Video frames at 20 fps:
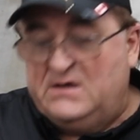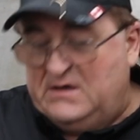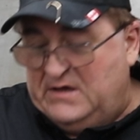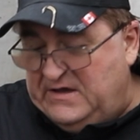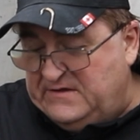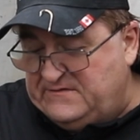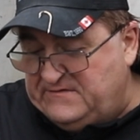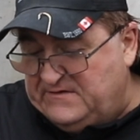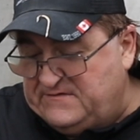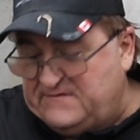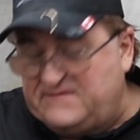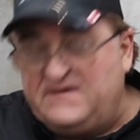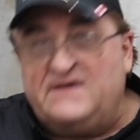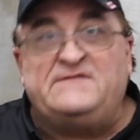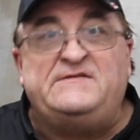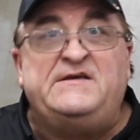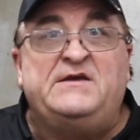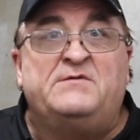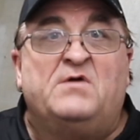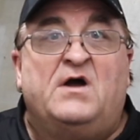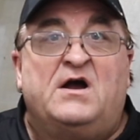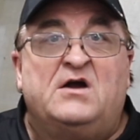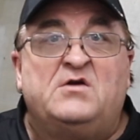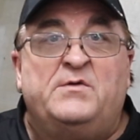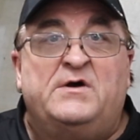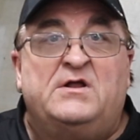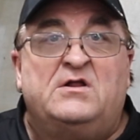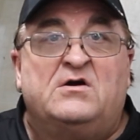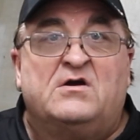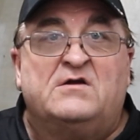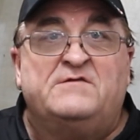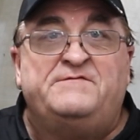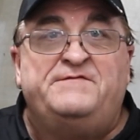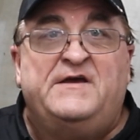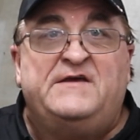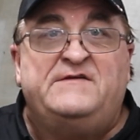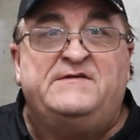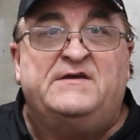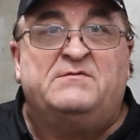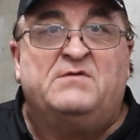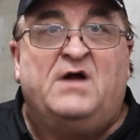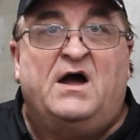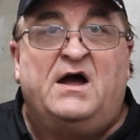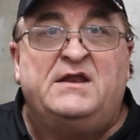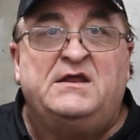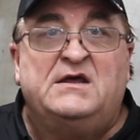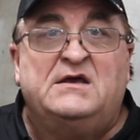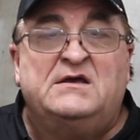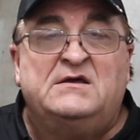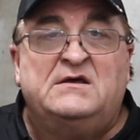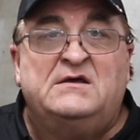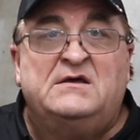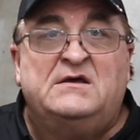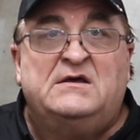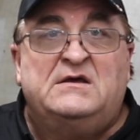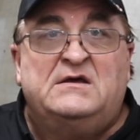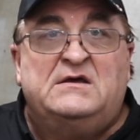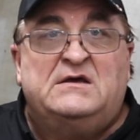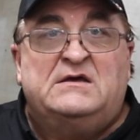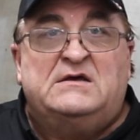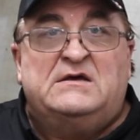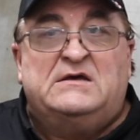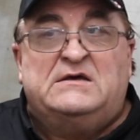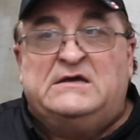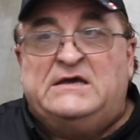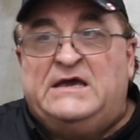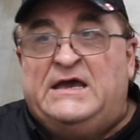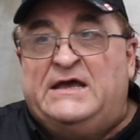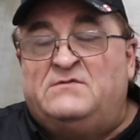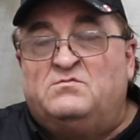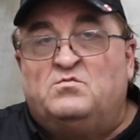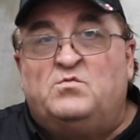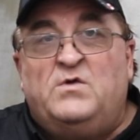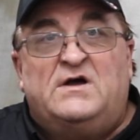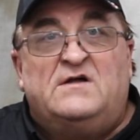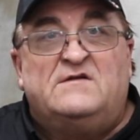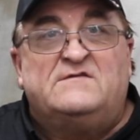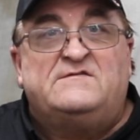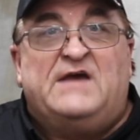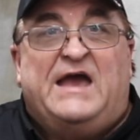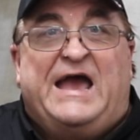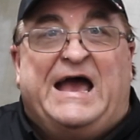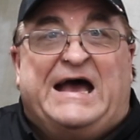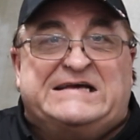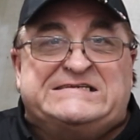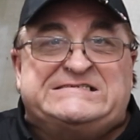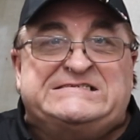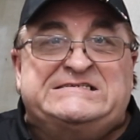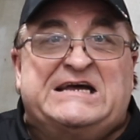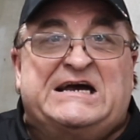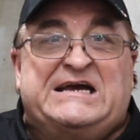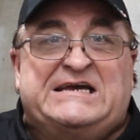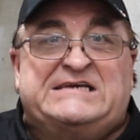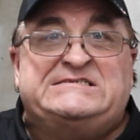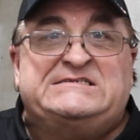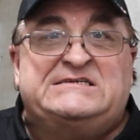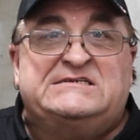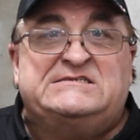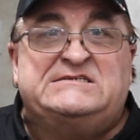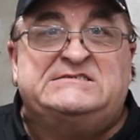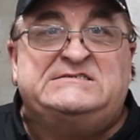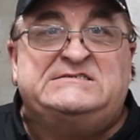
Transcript: It's a 60 Rockwell hard facing rod. It welds as nice as a